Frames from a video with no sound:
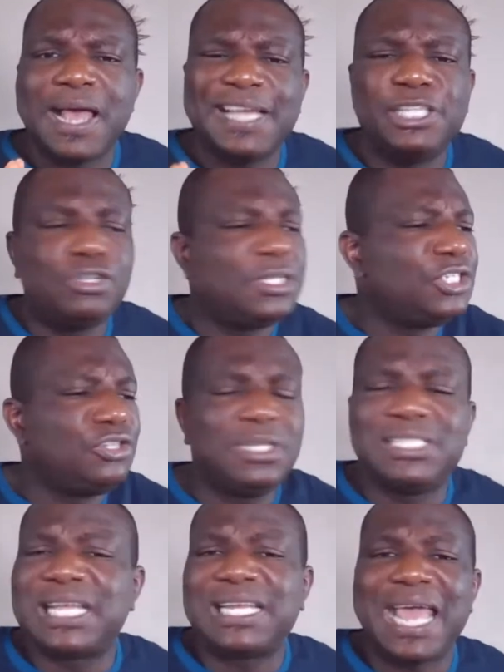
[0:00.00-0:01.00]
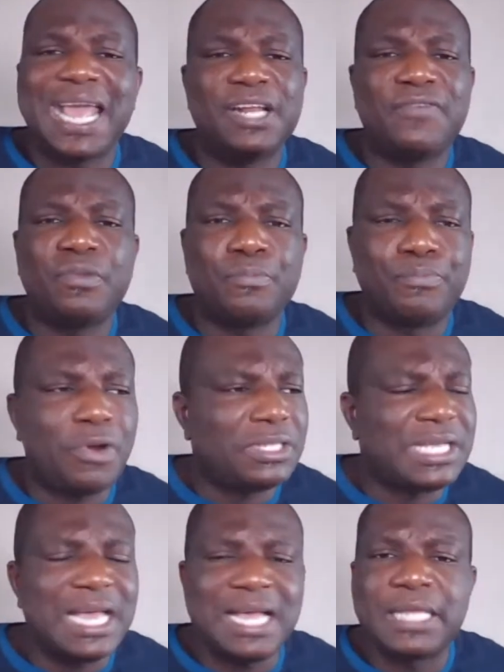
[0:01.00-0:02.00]
I usually do this at the end of the
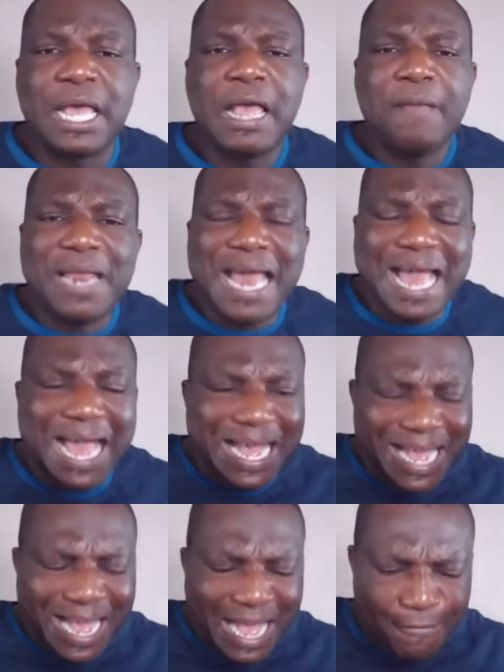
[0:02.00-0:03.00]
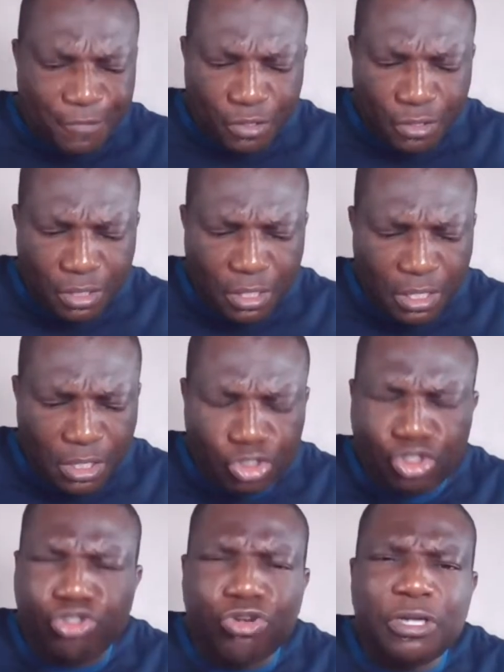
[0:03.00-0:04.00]
broadcast, but I, I have a, a
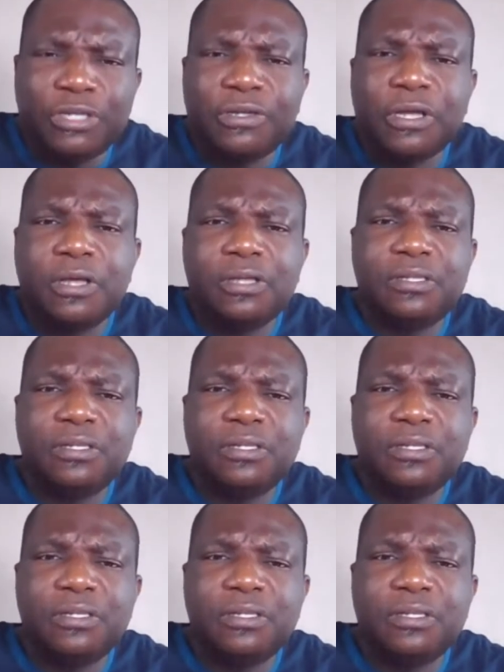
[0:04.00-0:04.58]
strong